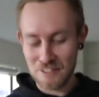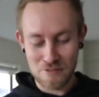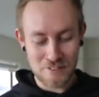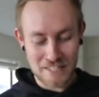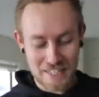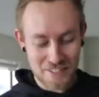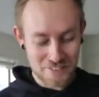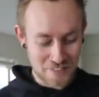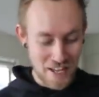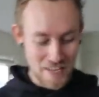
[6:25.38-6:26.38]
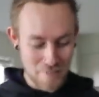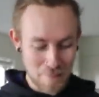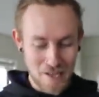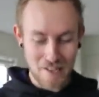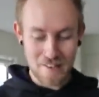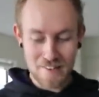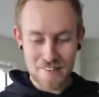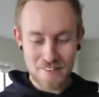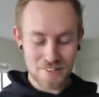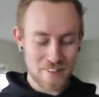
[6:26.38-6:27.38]
gonna fit inside a bar.
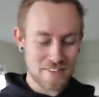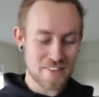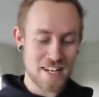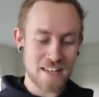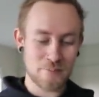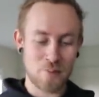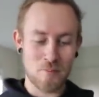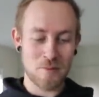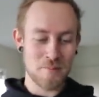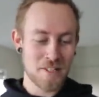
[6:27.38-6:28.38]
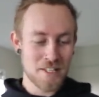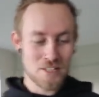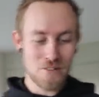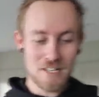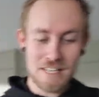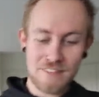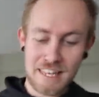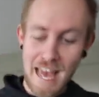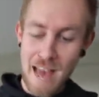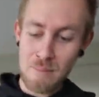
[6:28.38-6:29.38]
Because that's the next problem. You need the
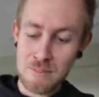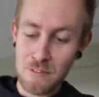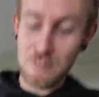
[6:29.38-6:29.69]
cap to